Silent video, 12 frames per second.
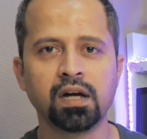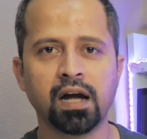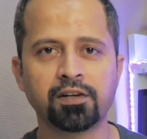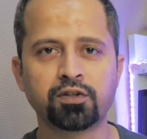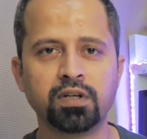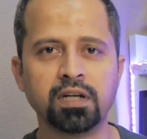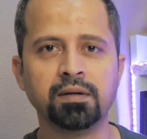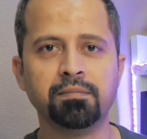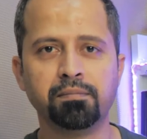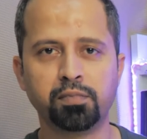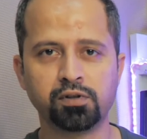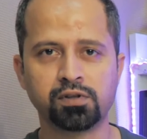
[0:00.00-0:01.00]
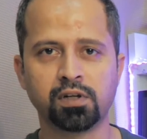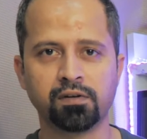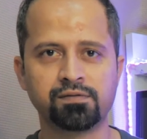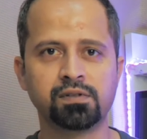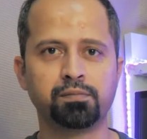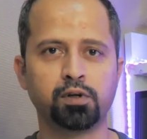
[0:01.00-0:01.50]
actually
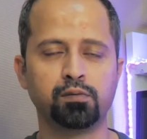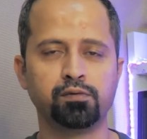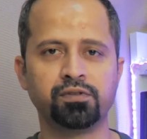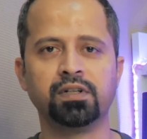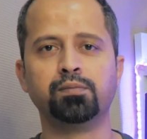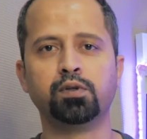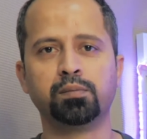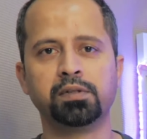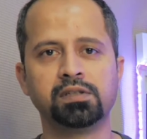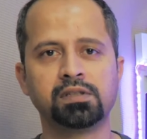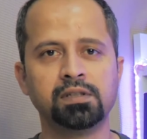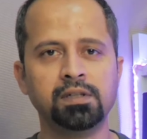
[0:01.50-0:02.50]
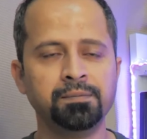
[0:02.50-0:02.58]
serves the real purpose.